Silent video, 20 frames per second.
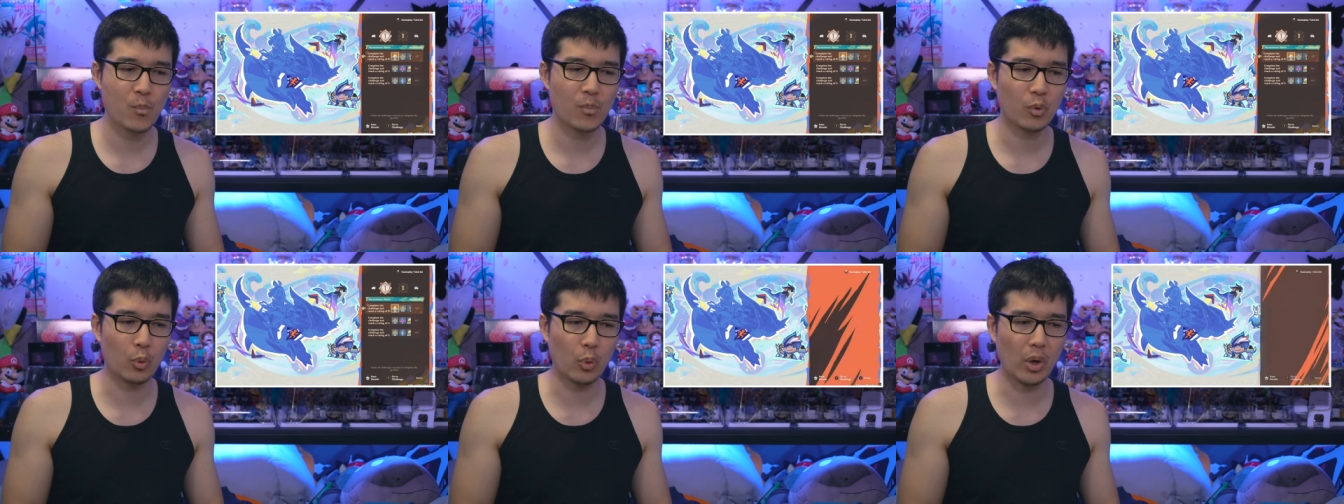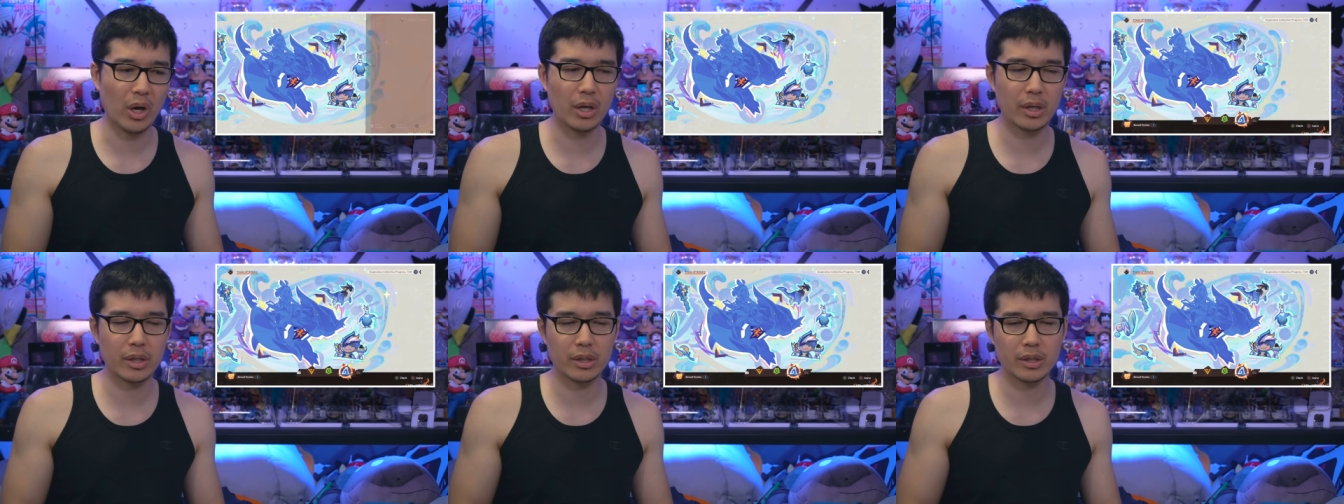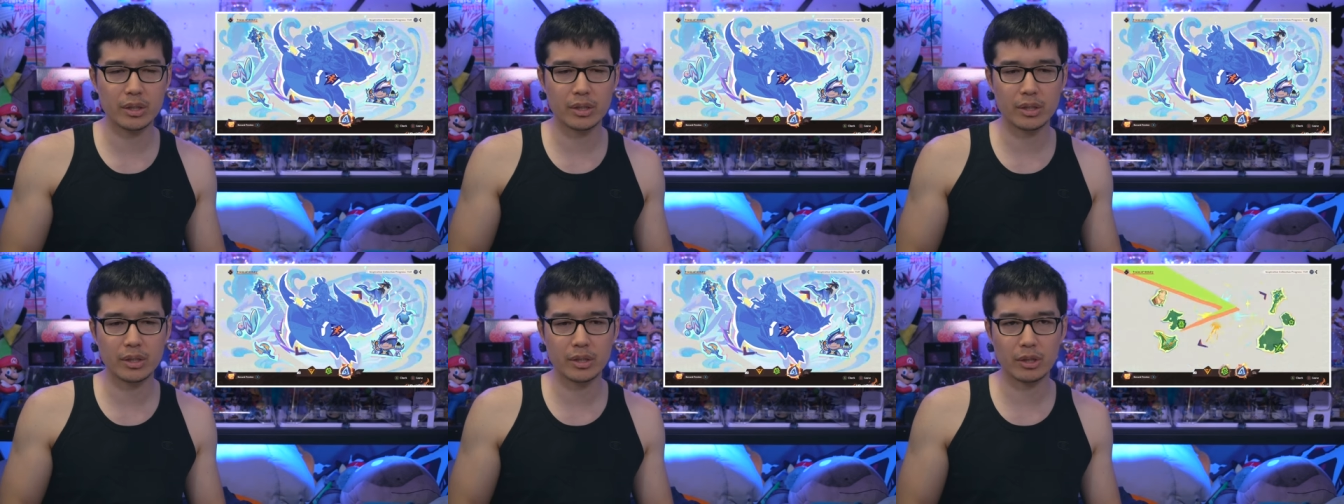what
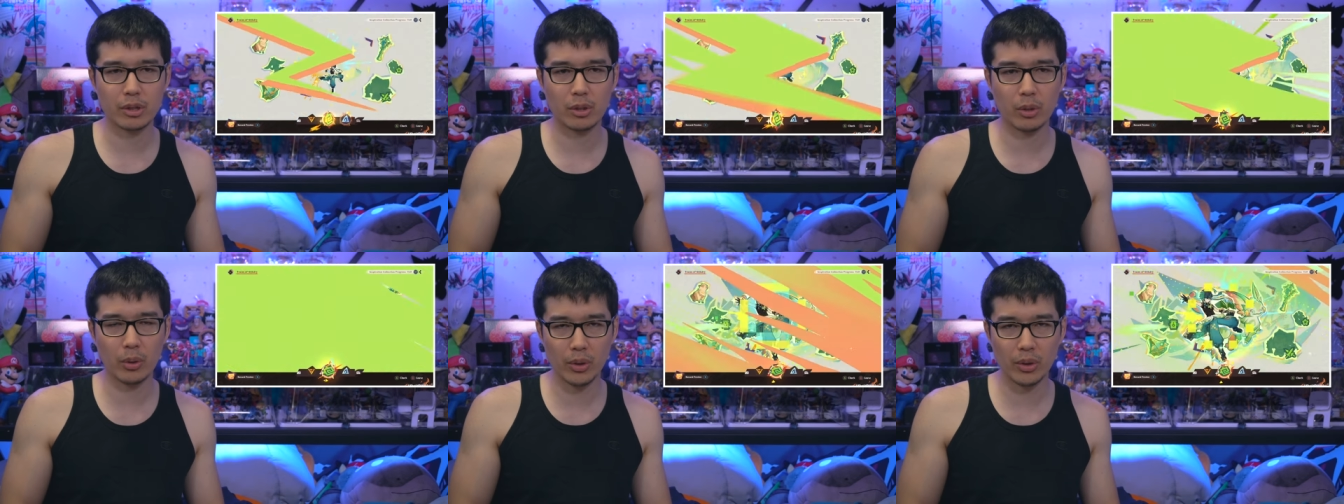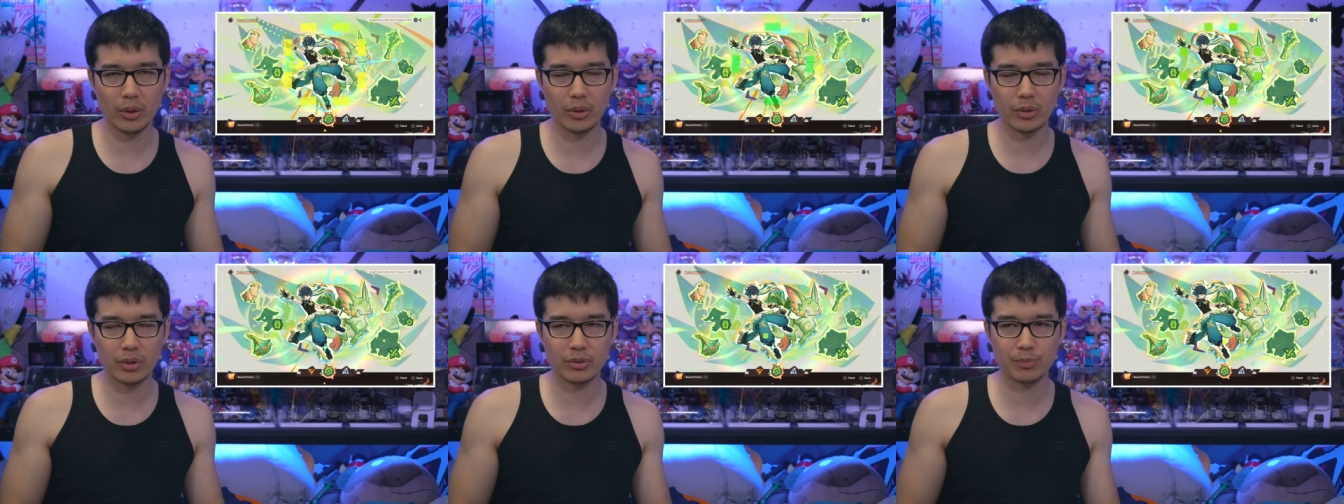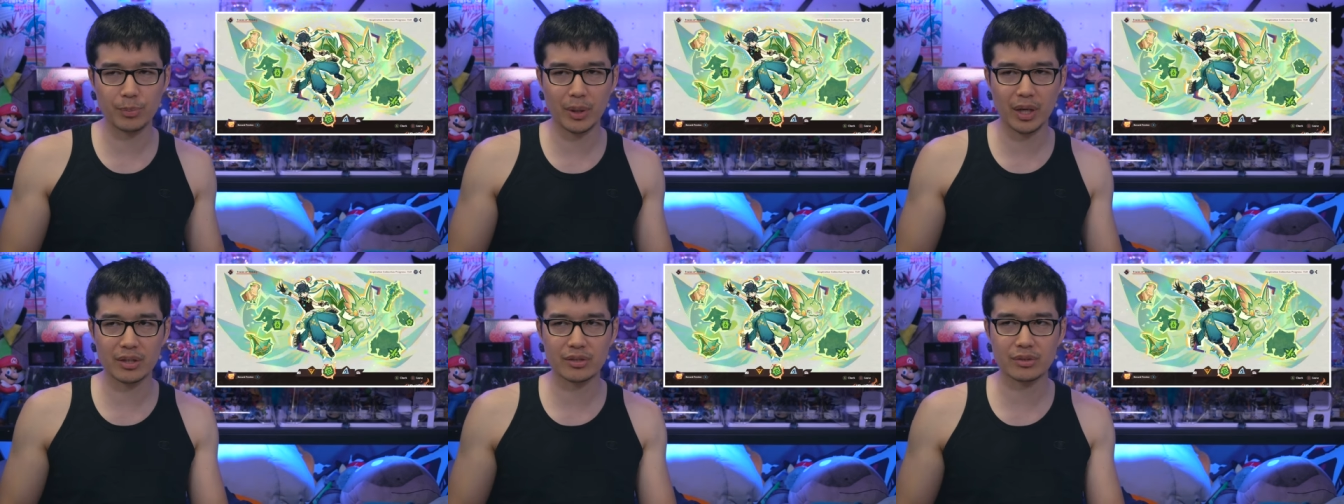Hoyo
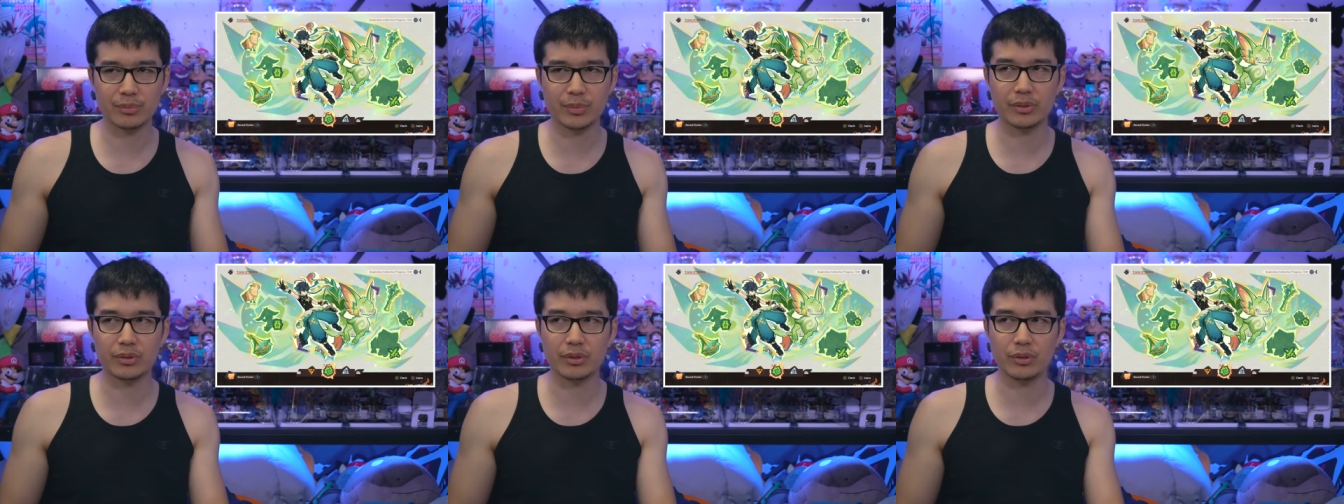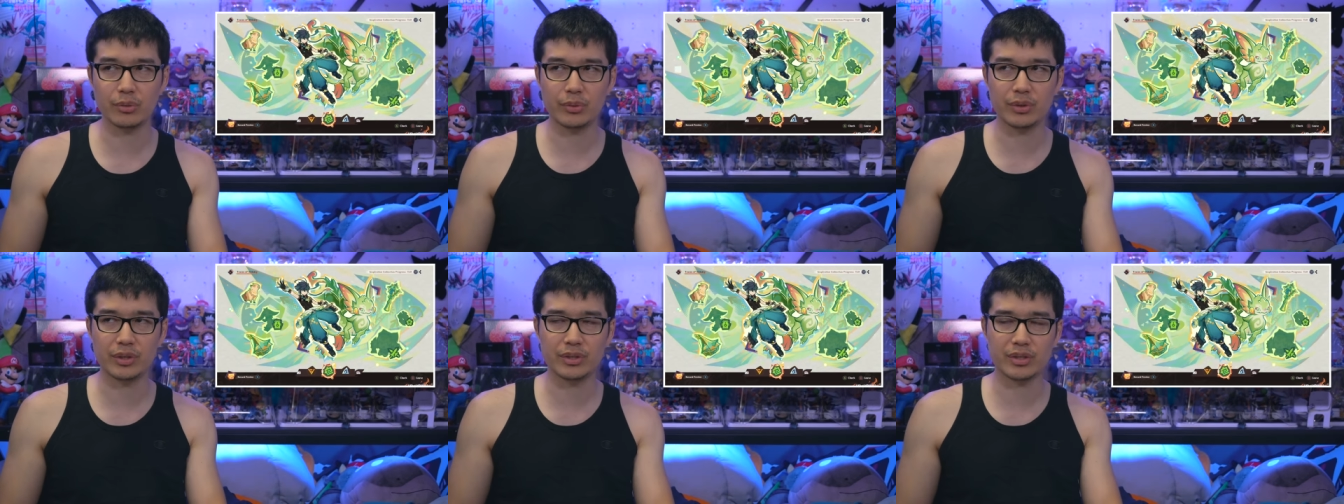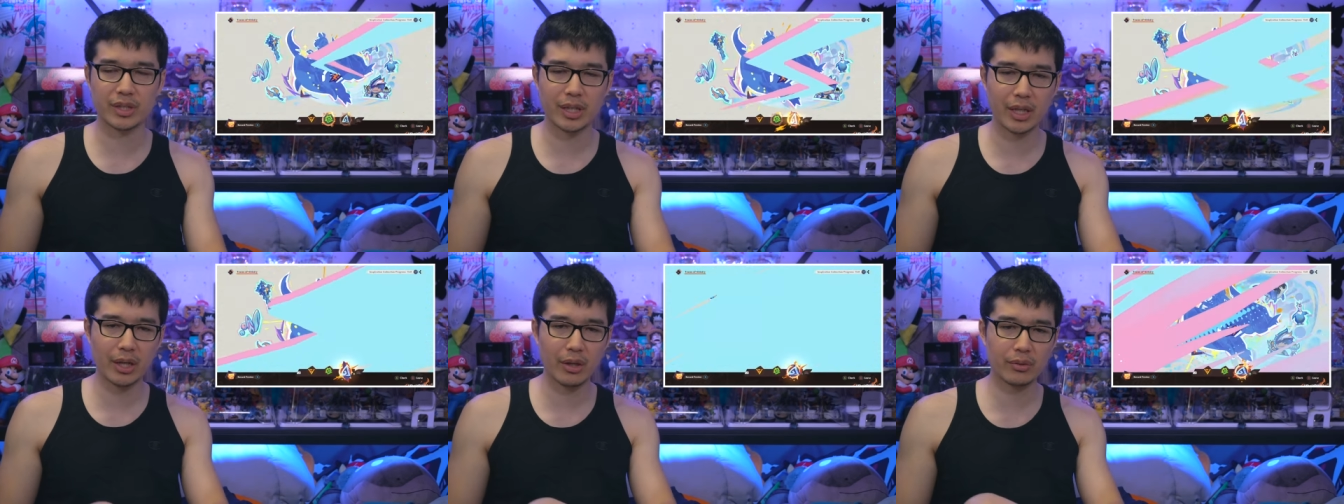could possibly do with these
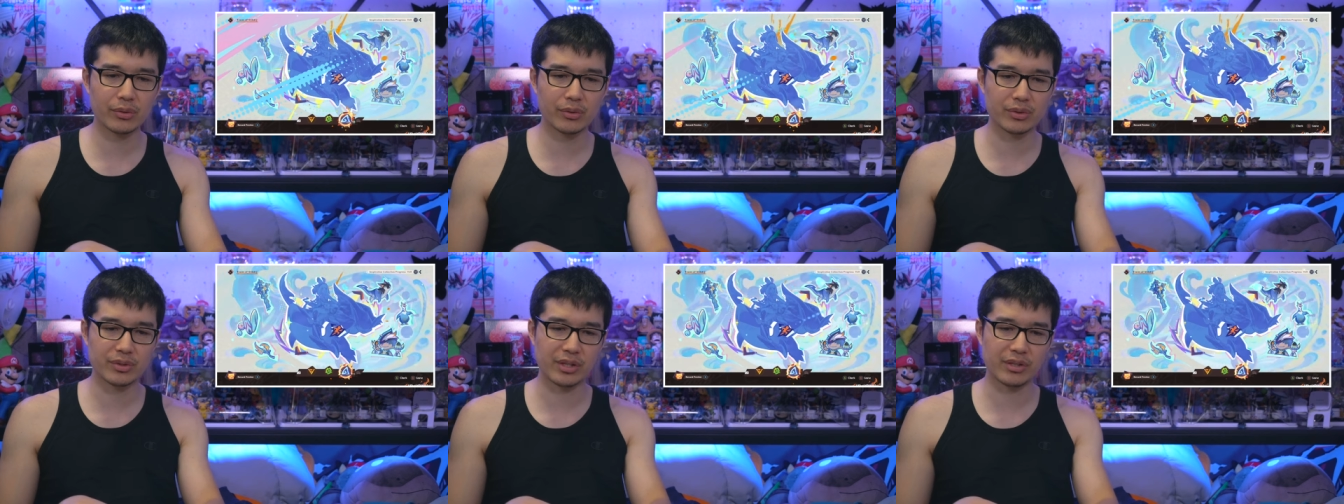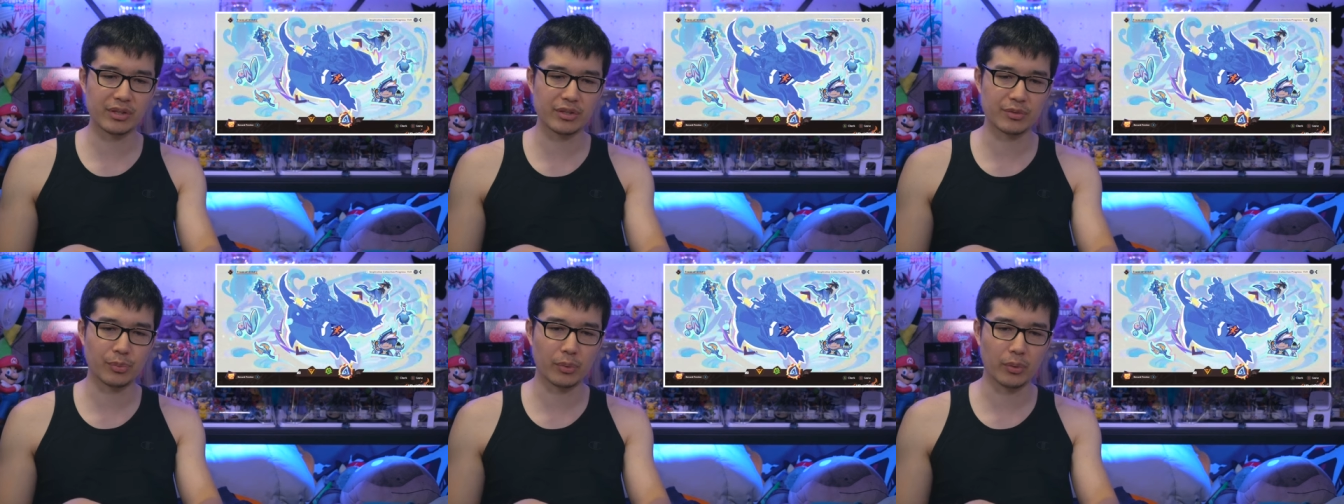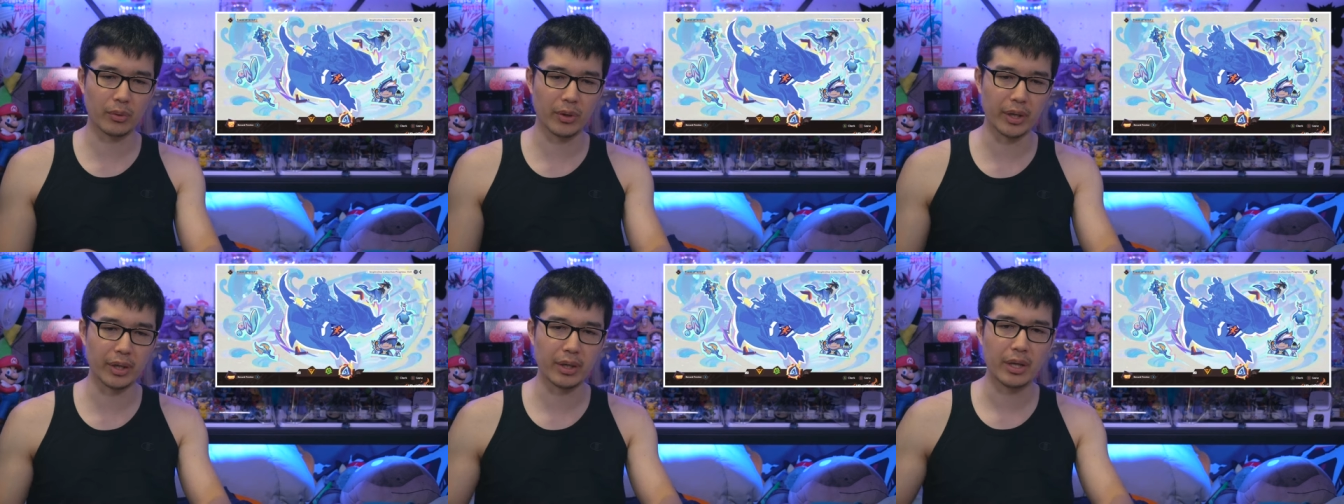characters at this
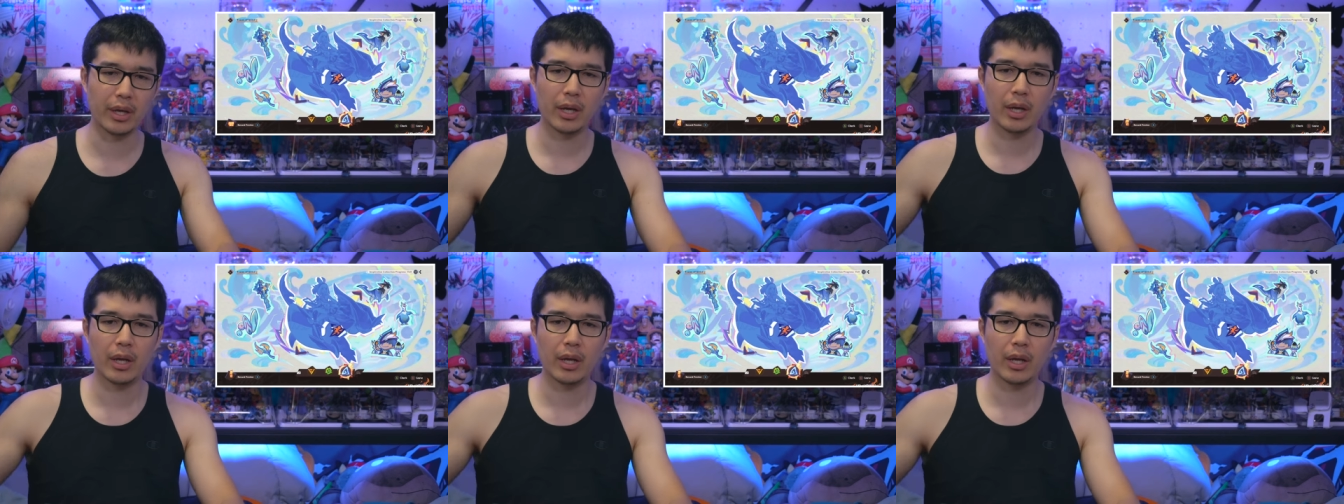point,